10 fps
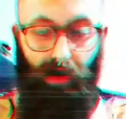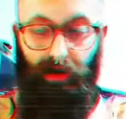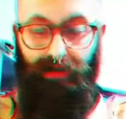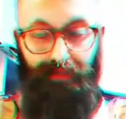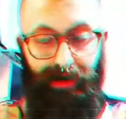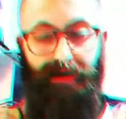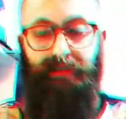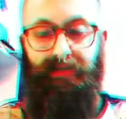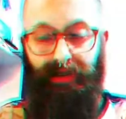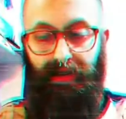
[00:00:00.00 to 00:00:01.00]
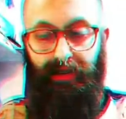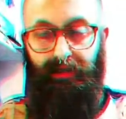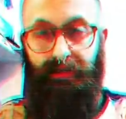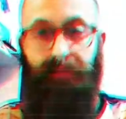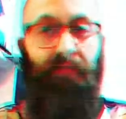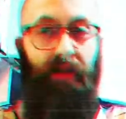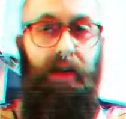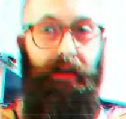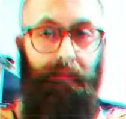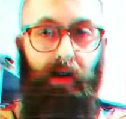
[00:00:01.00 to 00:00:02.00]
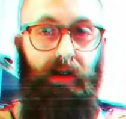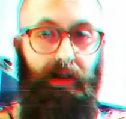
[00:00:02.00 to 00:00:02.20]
upon scenes playing a marketing